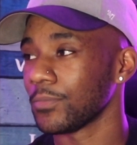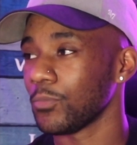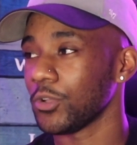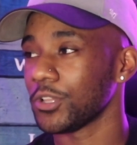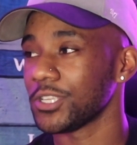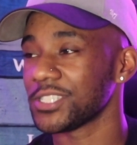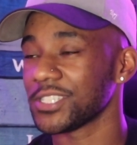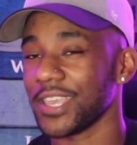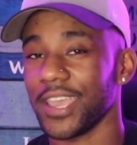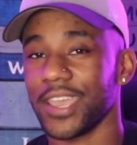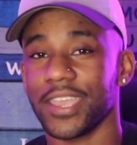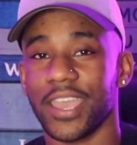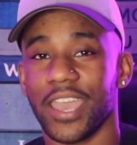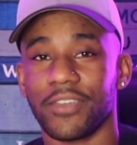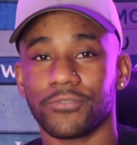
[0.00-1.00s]
What does
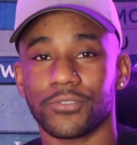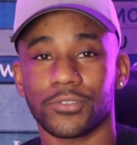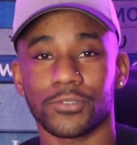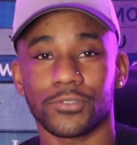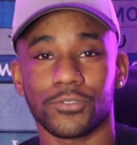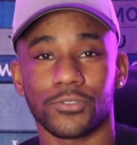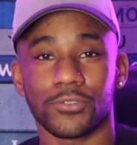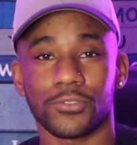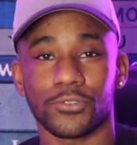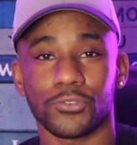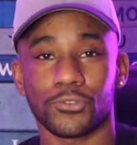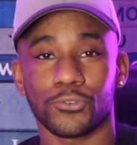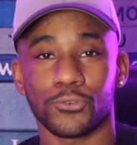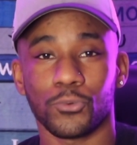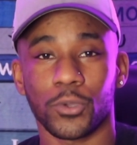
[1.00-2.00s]
gay have to
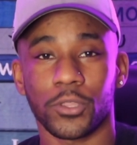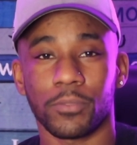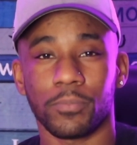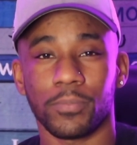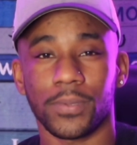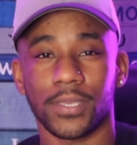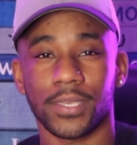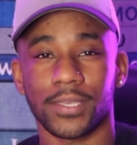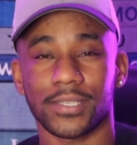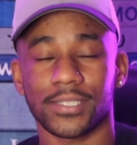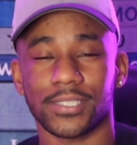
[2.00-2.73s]
do with being